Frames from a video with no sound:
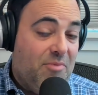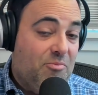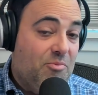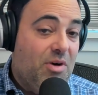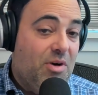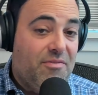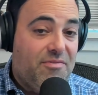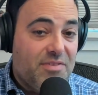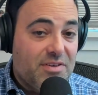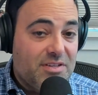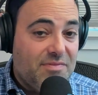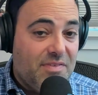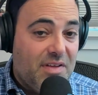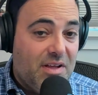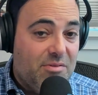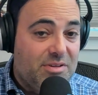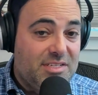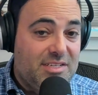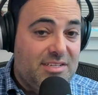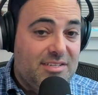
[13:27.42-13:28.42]
well, first of all,
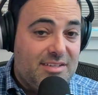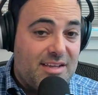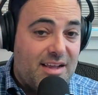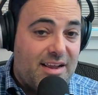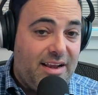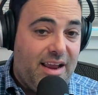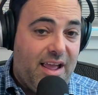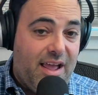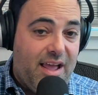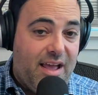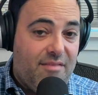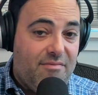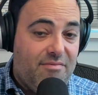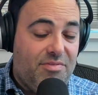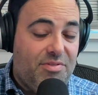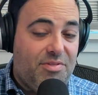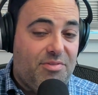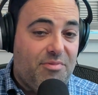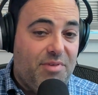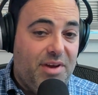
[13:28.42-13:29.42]
it was designed to have
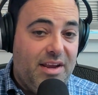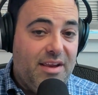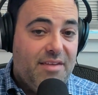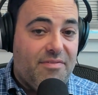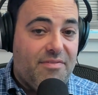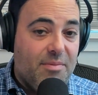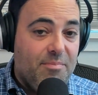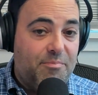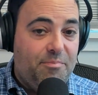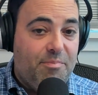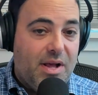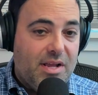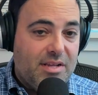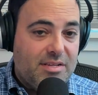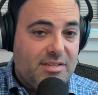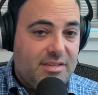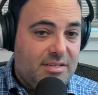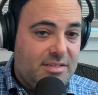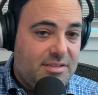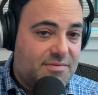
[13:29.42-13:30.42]
3 different
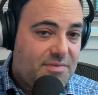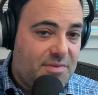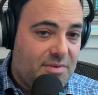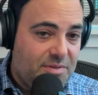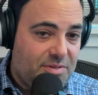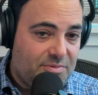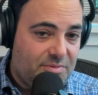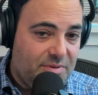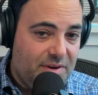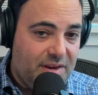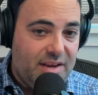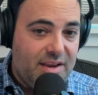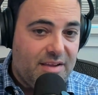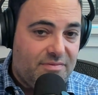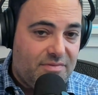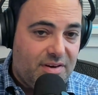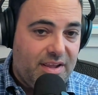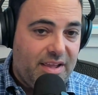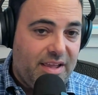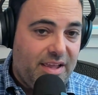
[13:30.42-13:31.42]
buses for 3
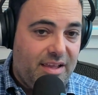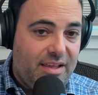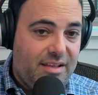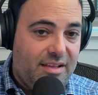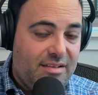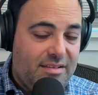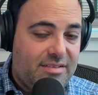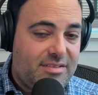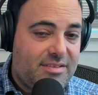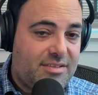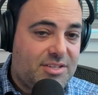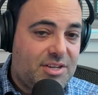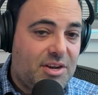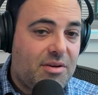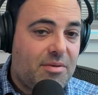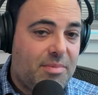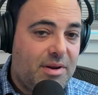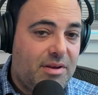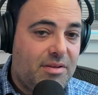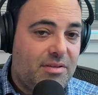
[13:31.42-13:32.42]
different
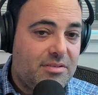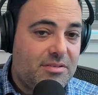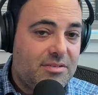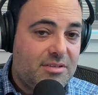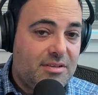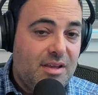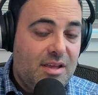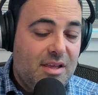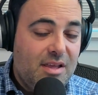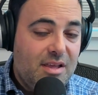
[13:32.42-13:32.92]
terminals.